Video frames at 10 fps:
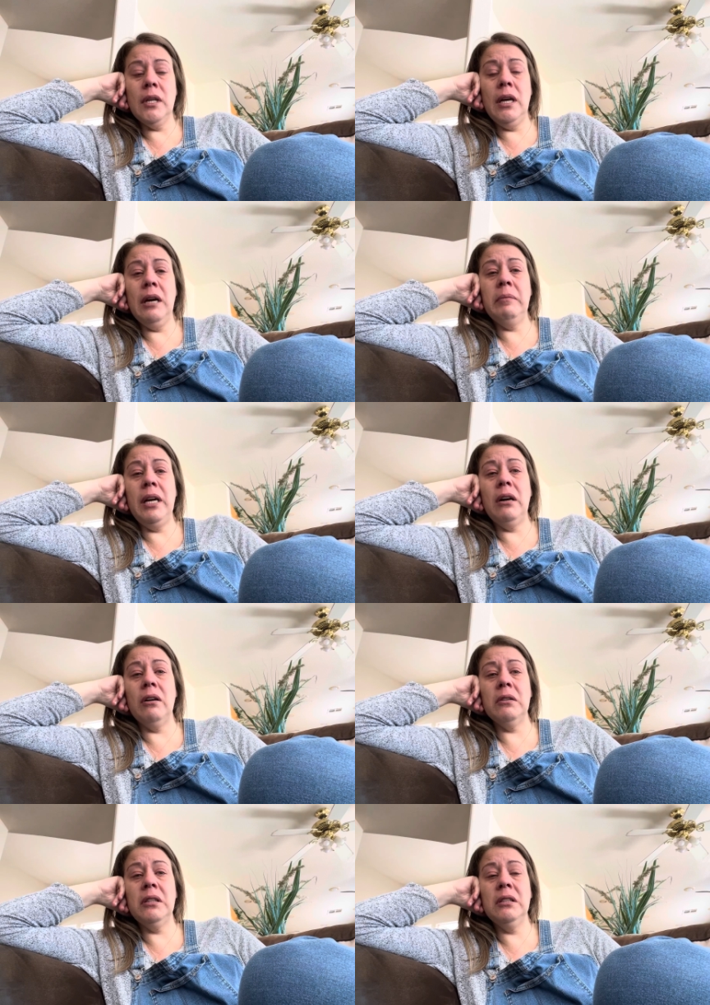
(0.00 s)
I have my
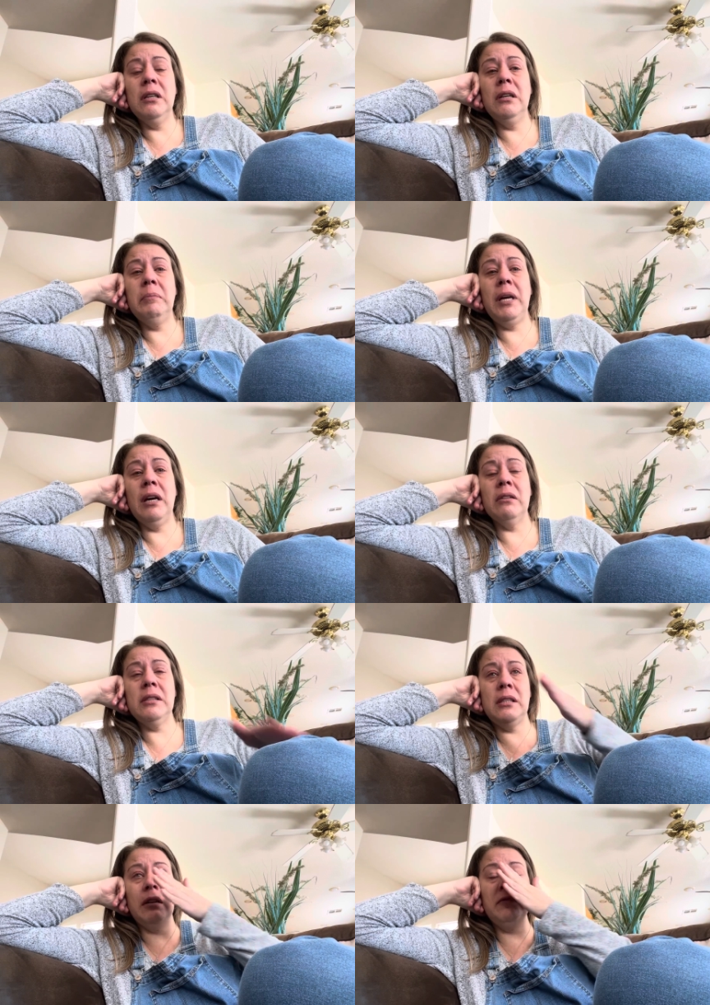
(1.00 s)
health, my health
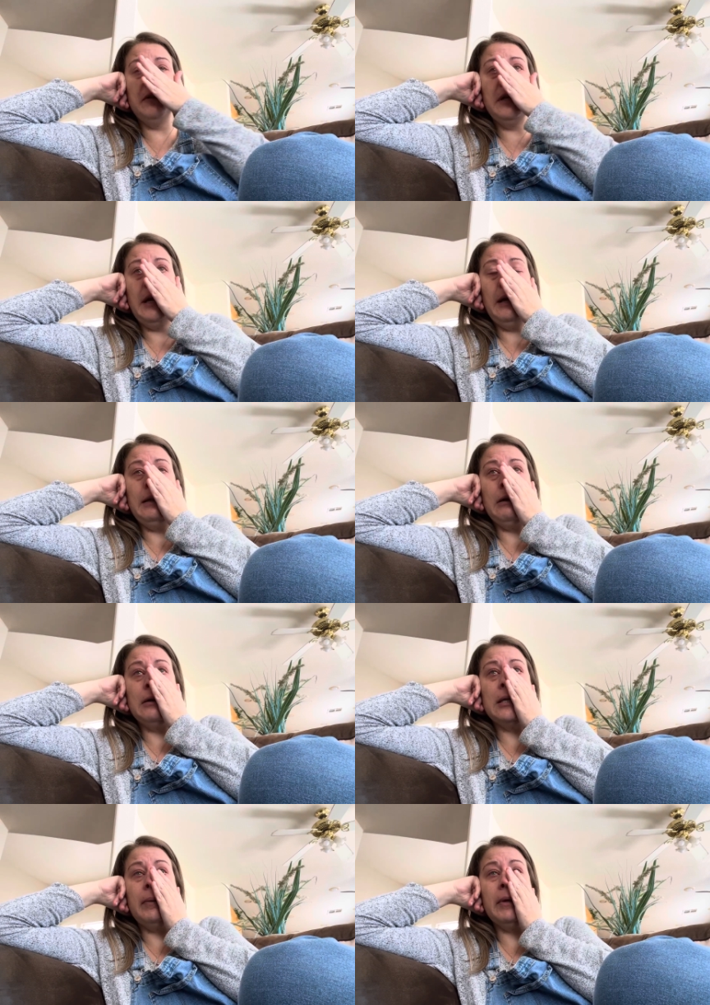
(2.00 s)
stuff. And then
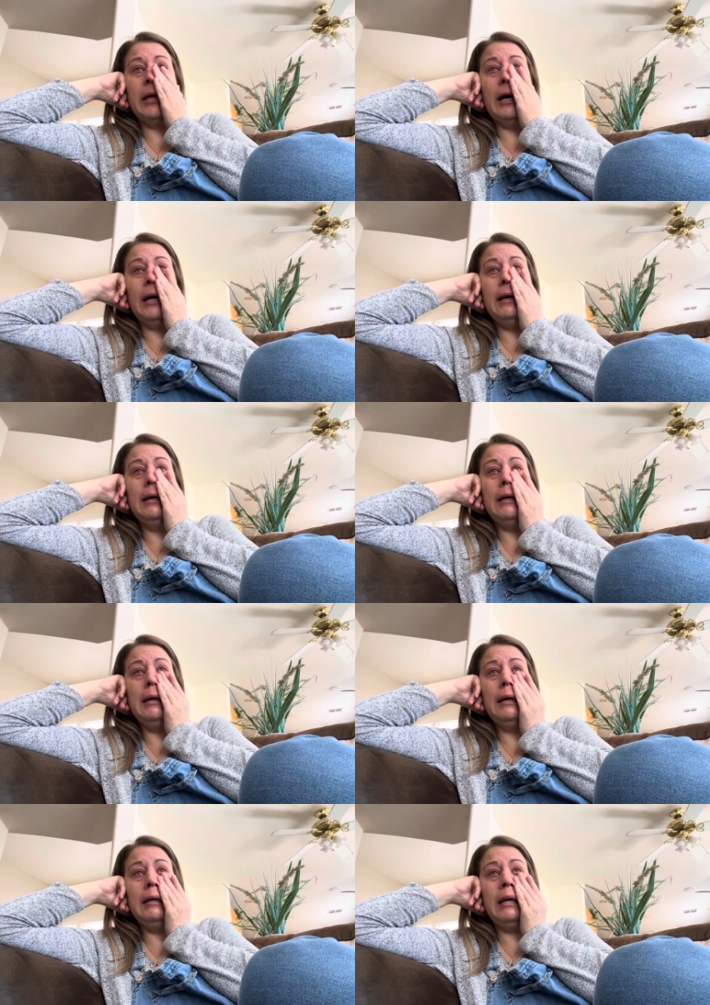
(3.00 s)
on top of that,
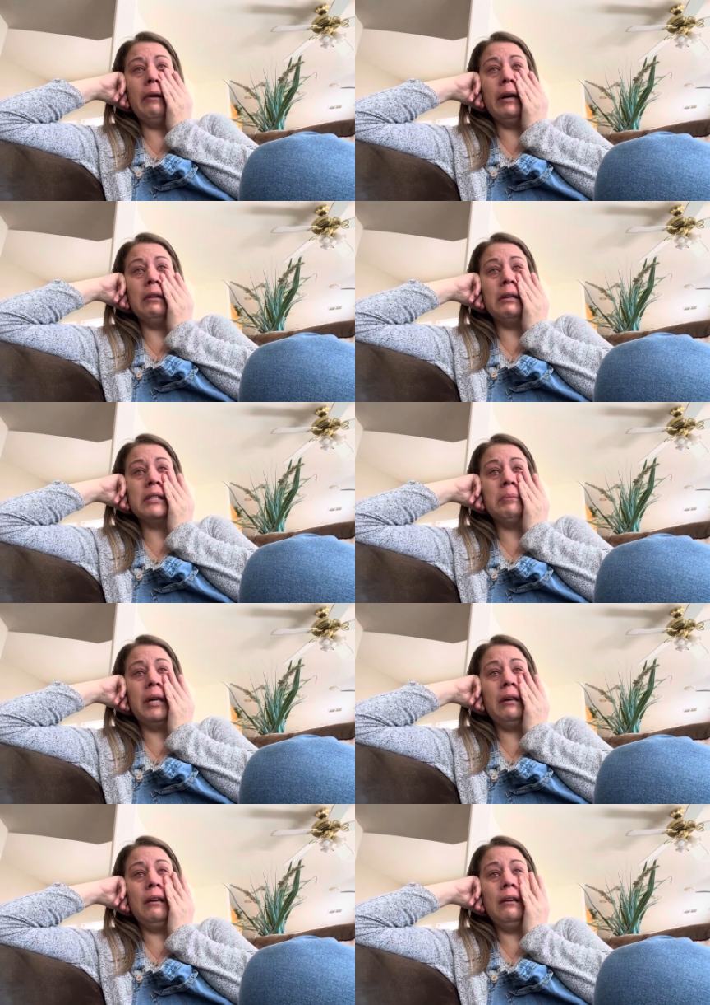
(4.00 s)
now I lost
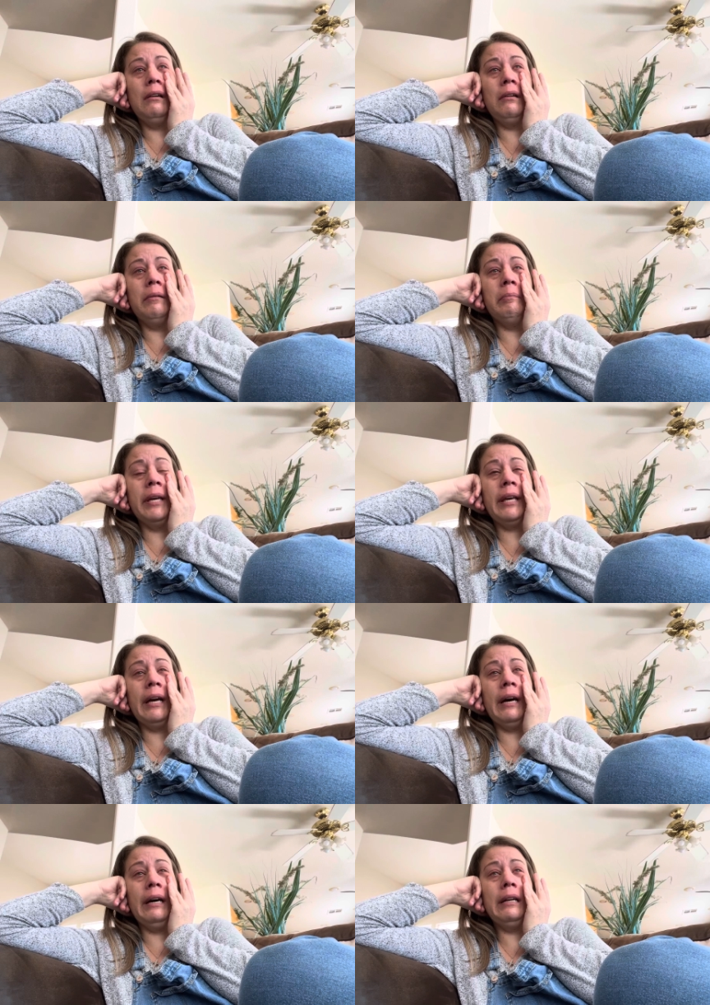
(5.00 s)
my, my cat,